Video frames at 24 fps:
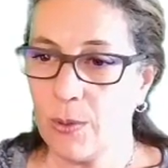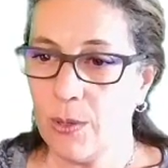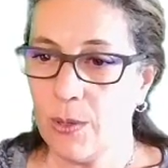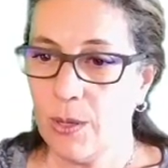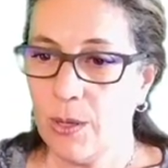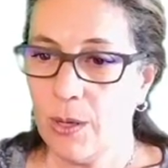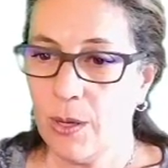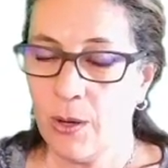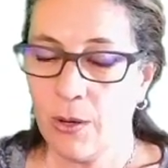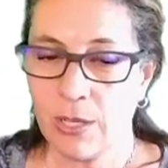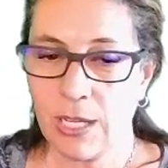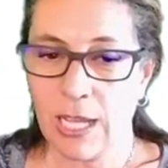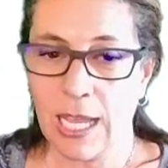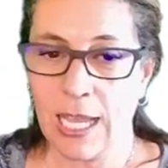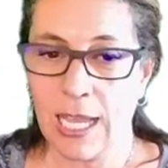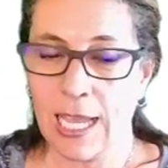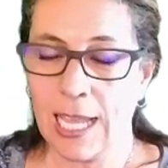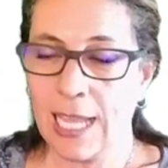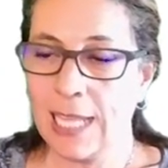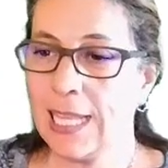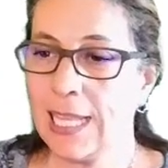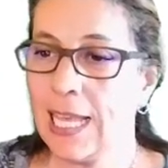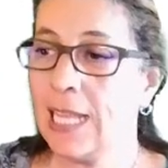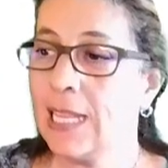Okay,
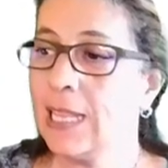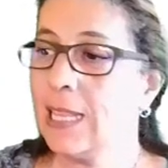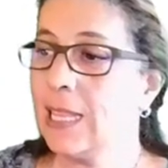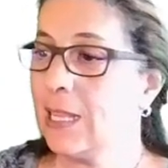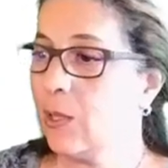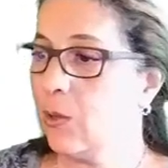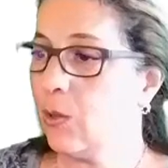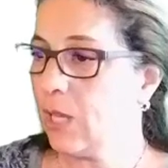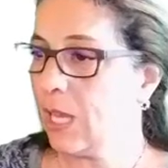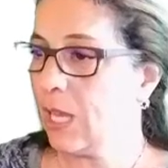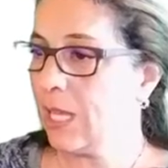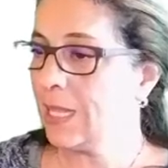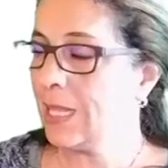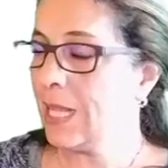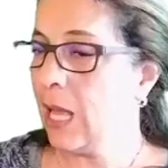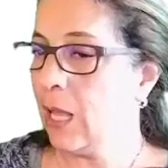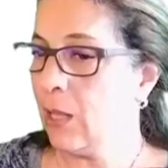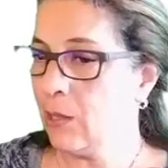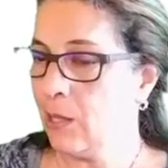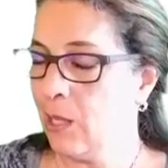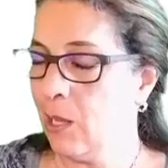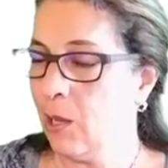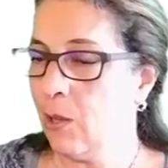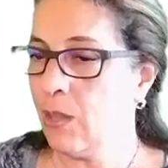and then you can
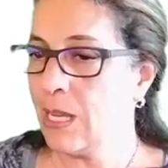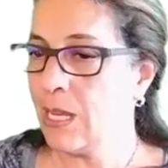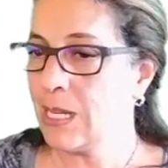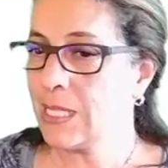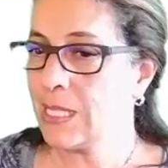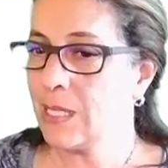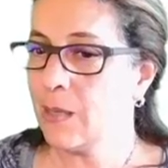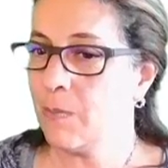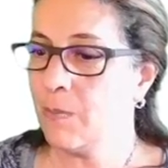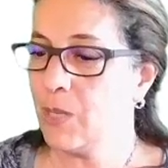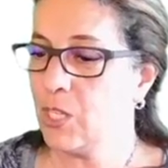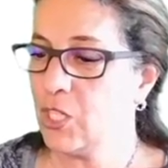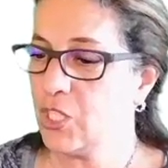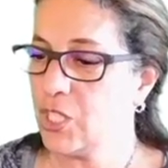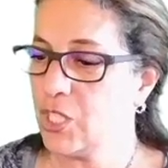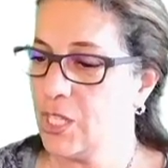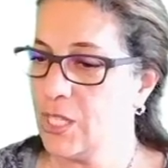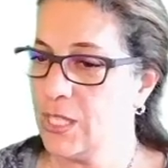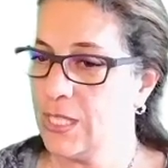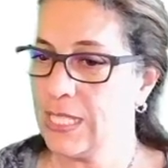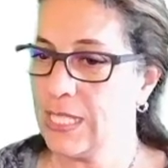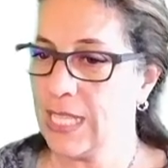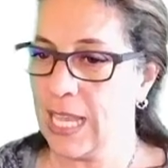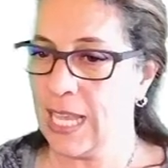download their
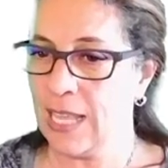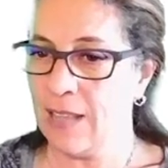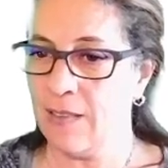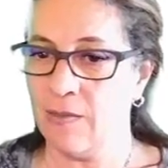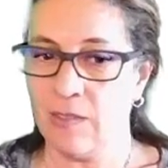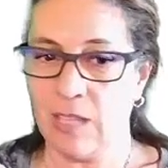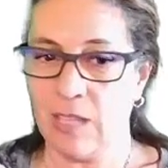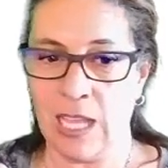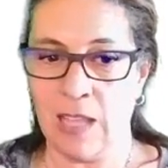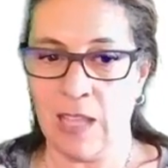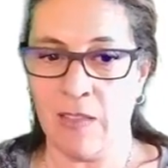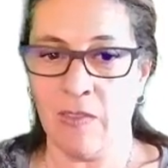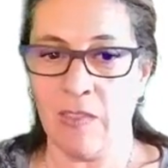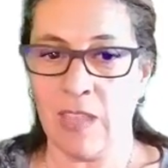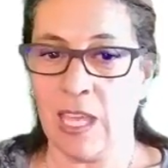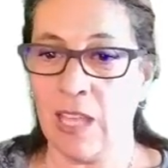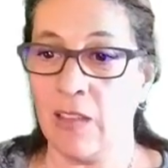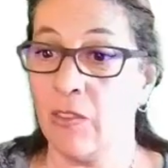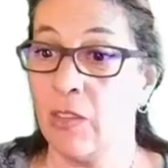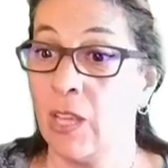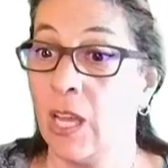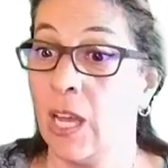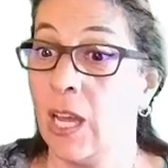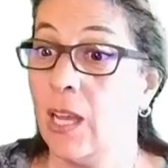submissions, and
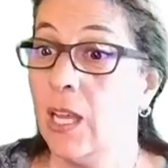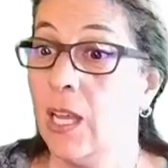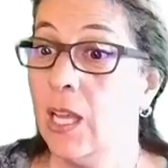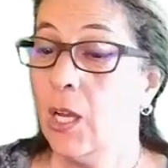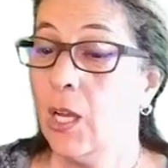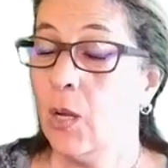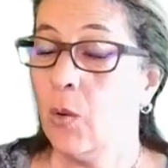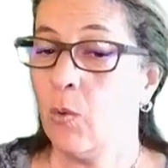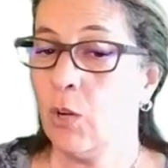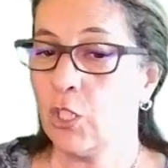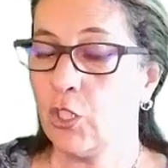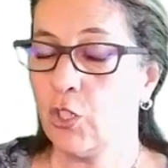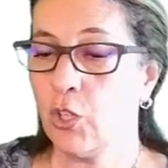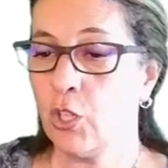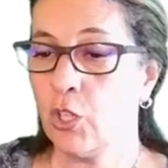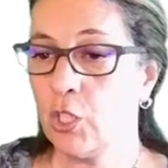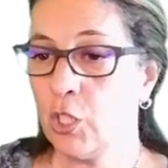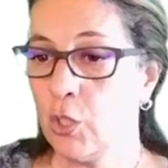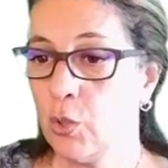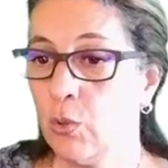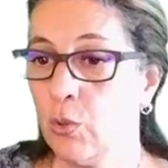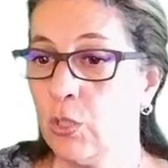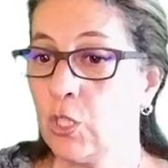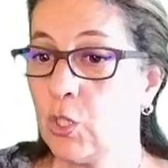then what you want
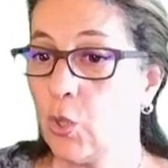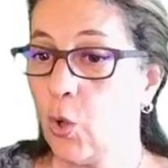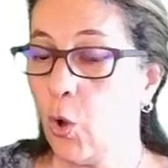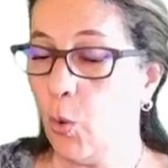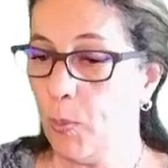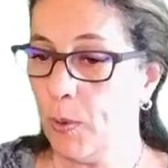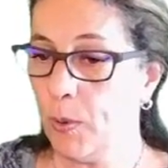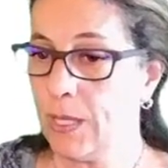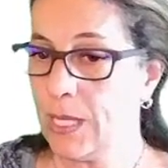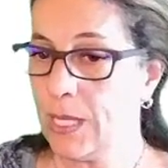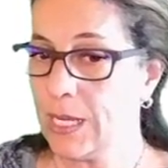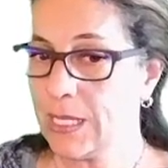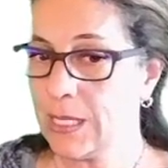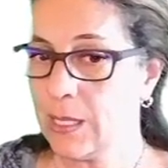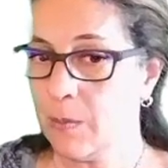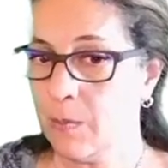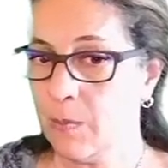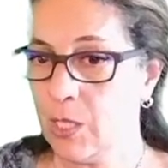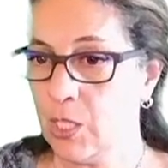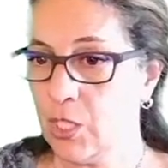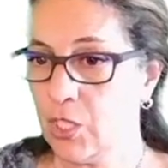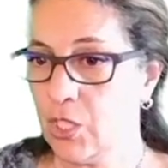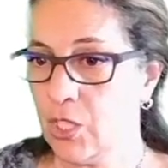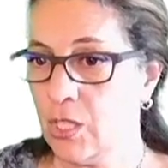to do is open their
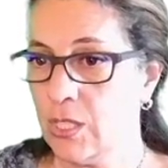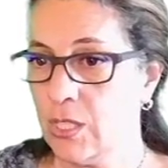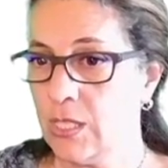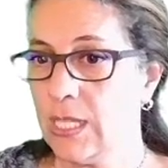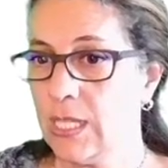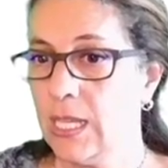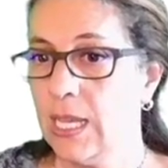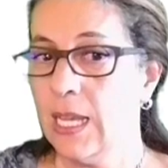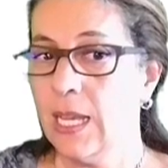submissions.